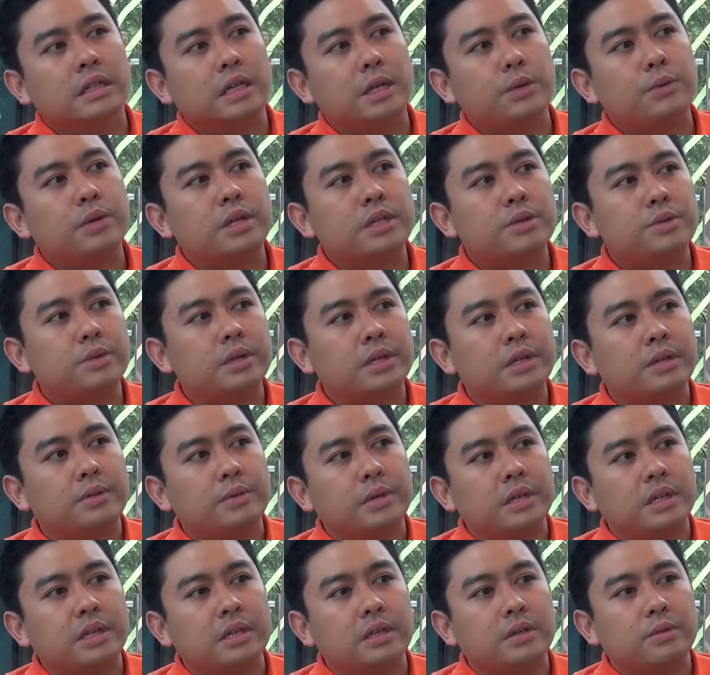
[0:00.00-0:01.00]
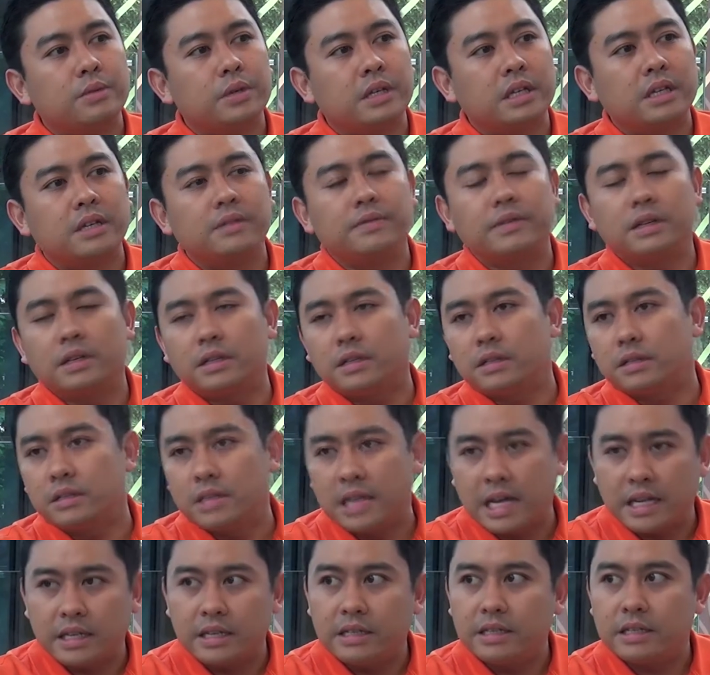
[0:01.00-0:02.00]
in which we give a
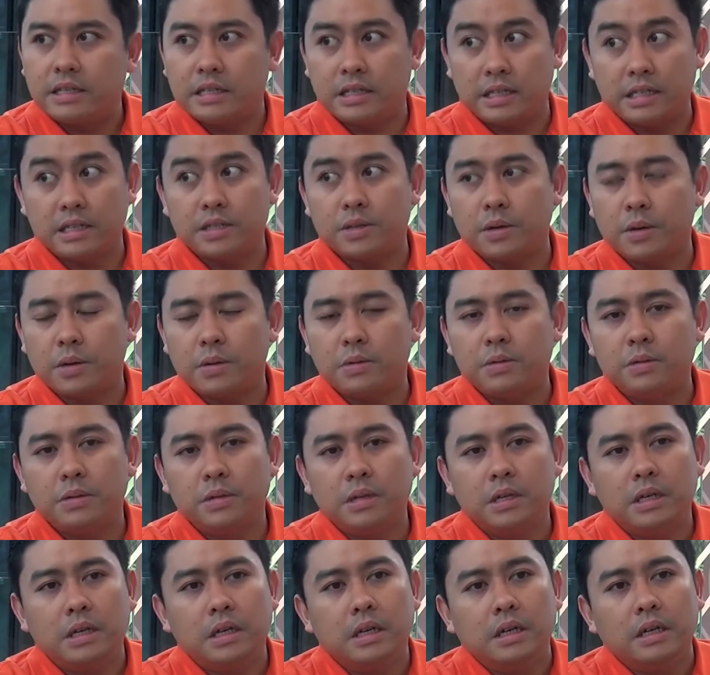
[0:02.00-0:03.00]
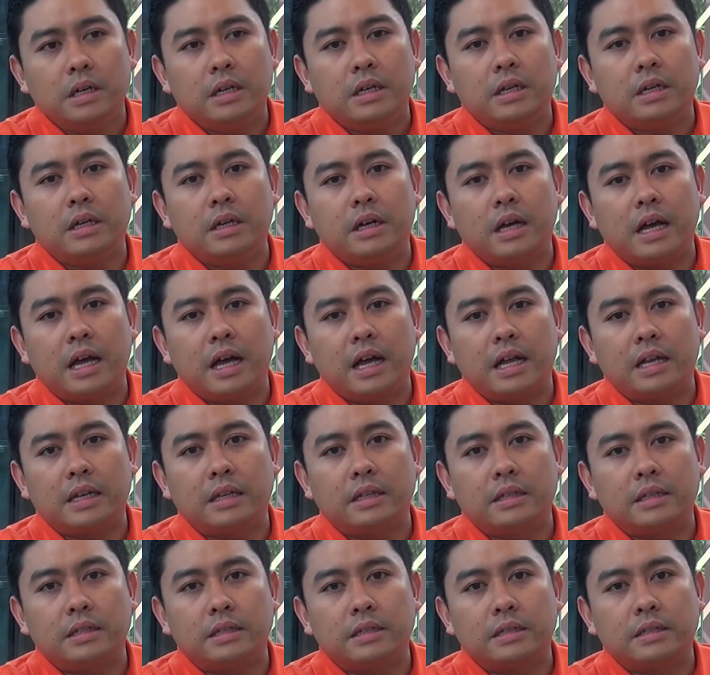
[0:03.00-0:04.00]
90-year leasehold
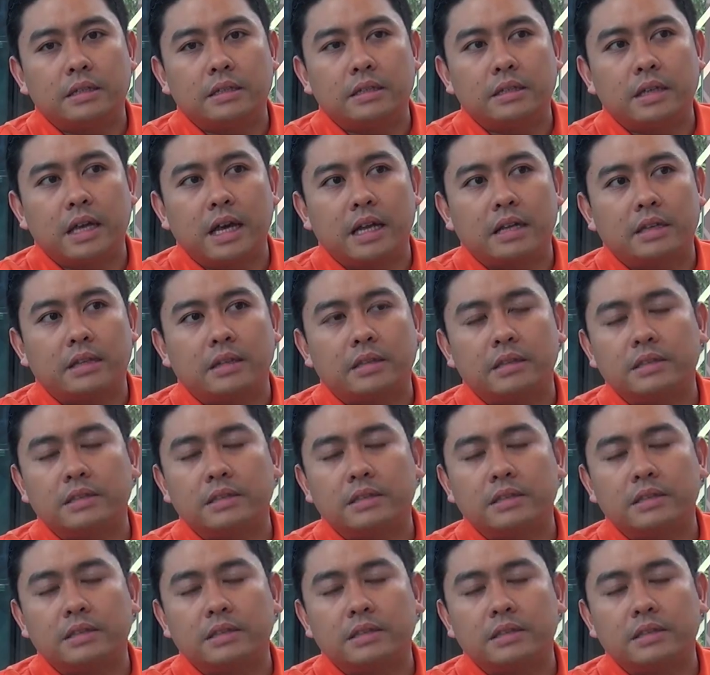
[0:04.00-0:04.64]
and a